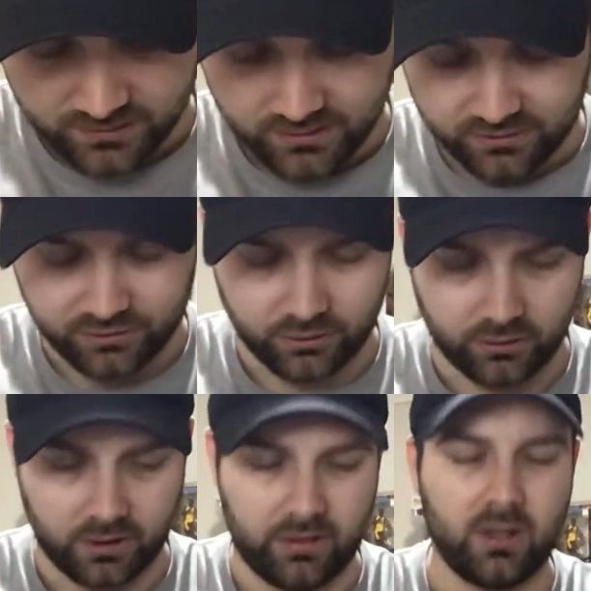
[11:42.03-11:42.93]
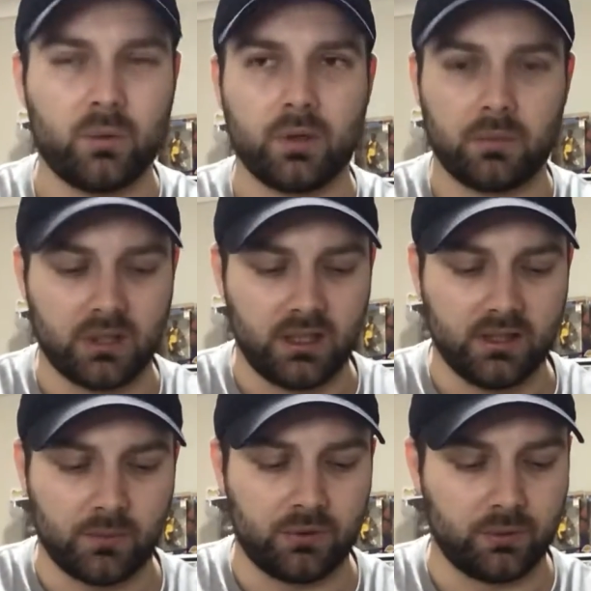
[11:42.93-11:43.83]
So I think what I'm gonna end
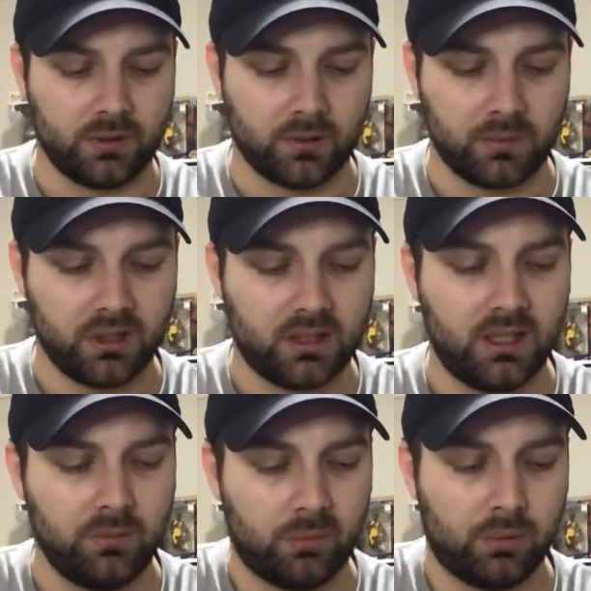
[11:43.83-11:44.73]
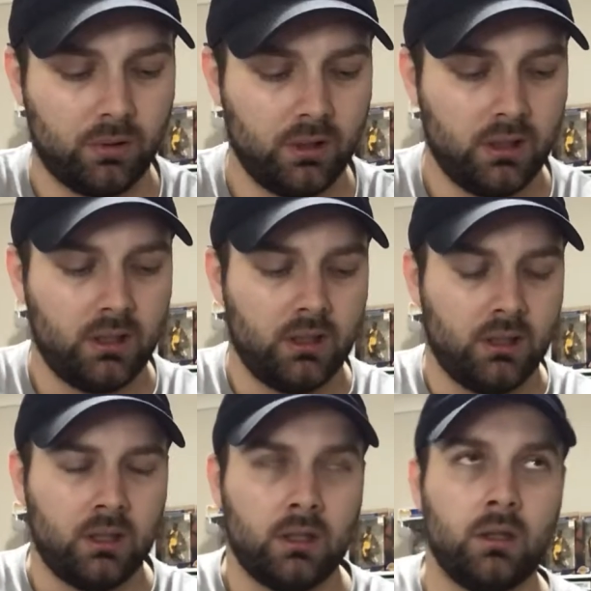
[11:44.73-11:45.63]
up doing, I'm gonna keep
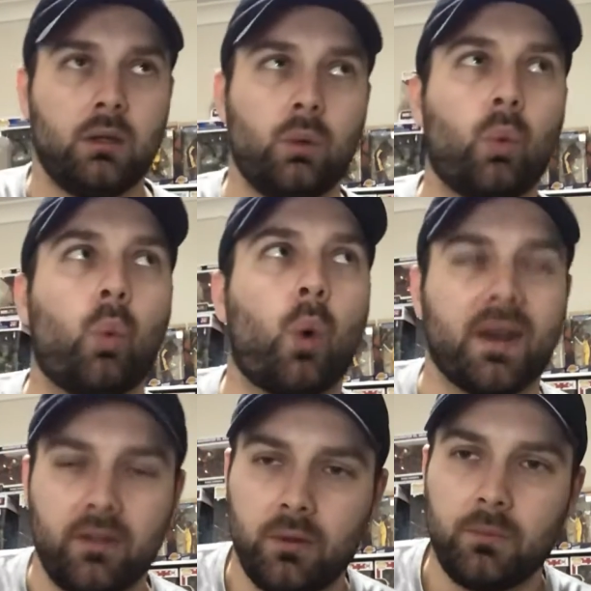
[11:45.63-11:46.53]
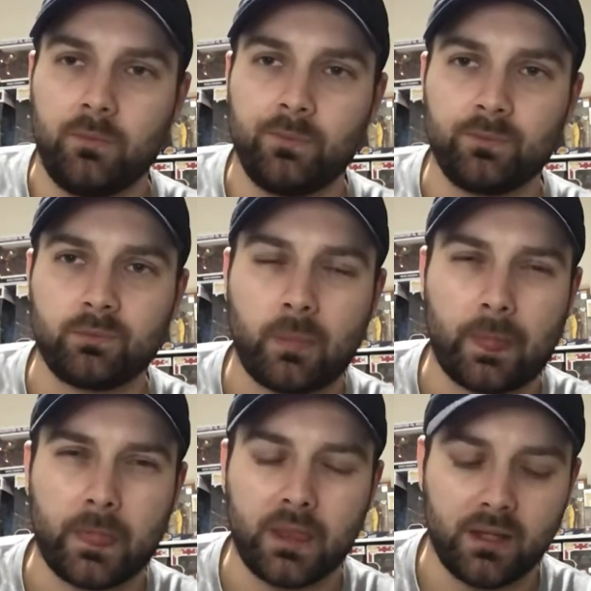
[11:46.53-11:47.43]
one of them
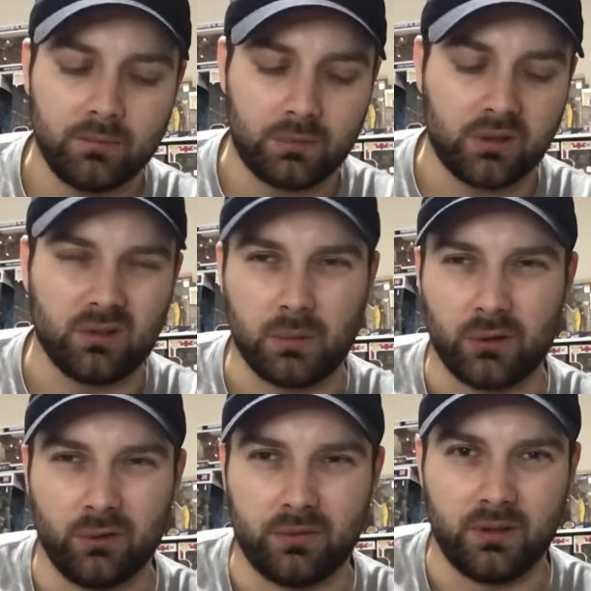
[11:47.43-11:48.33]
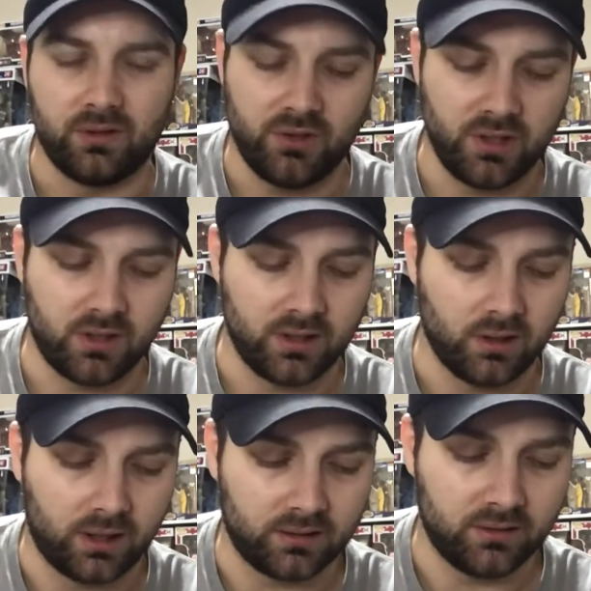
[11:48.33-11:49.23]
because my girlfriend said she kind of
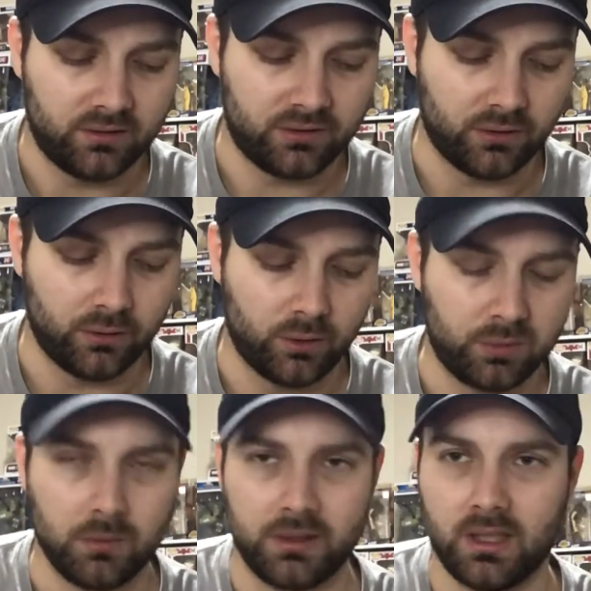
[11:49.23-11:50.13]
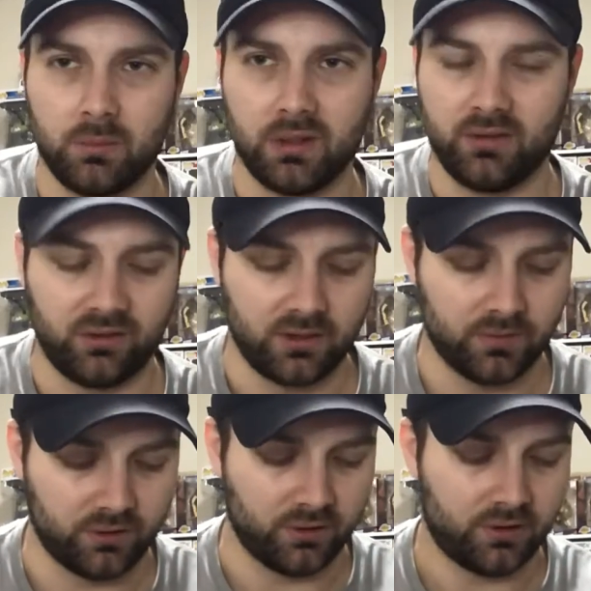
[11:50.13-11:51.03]
liked it, so I'll probably keep it and just give it
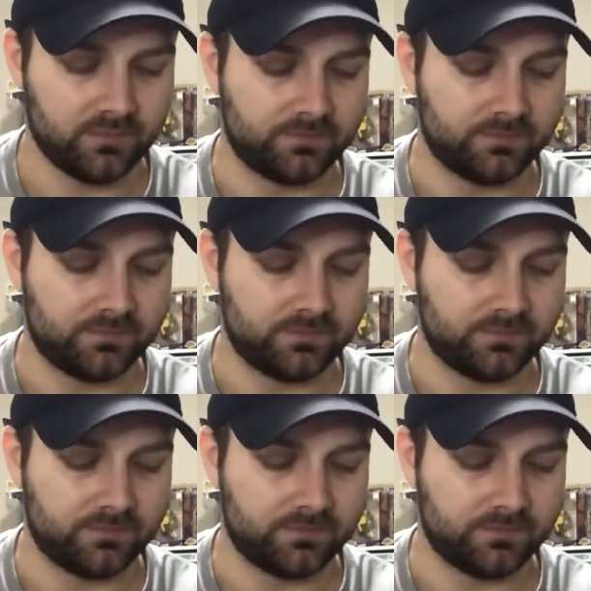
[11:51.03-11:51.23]
to her.